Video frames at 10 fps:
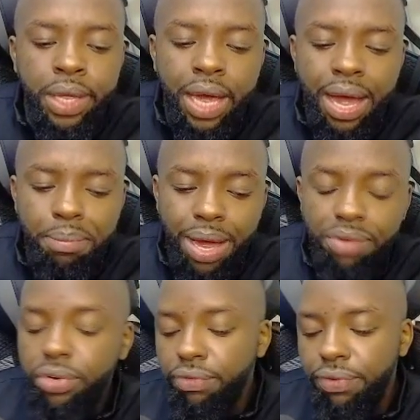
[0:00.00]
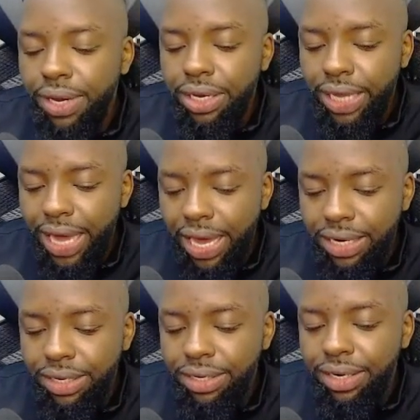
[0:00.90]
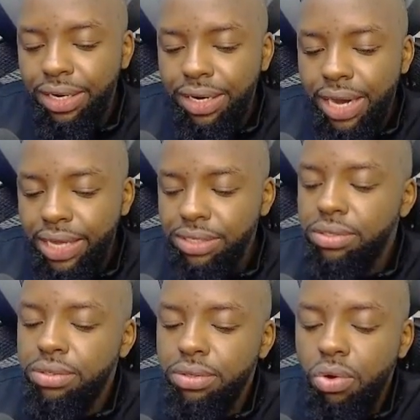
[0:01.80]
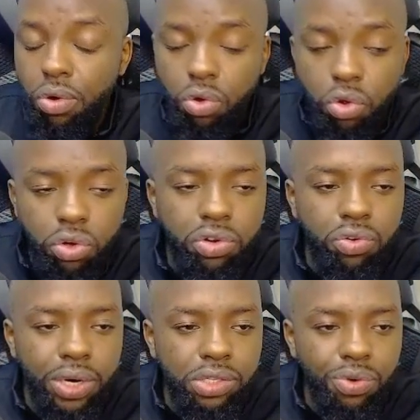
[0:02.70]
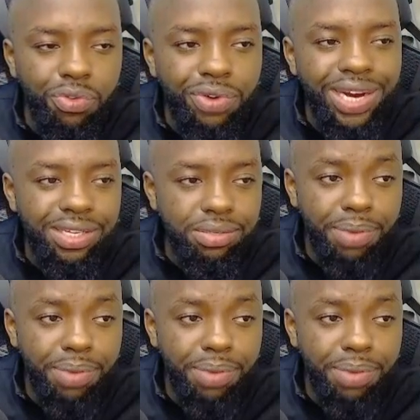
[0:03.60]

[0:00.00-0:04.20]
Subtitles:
I've definitely had nice or good trades on Fridays,